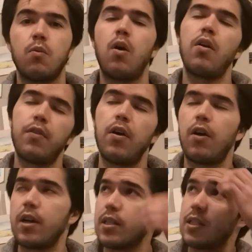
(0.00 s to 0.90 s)
one of the
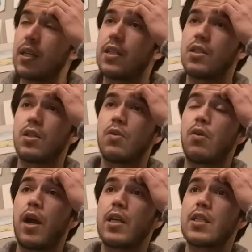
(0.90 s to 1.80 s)
hardest things to
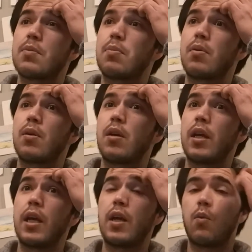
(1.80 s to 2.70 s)
grasp
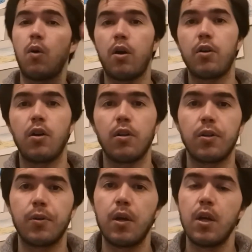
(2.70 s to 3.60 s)
in
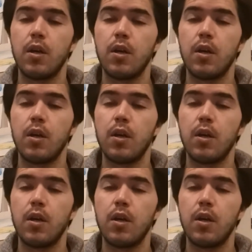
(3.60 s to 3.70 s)
watercolor,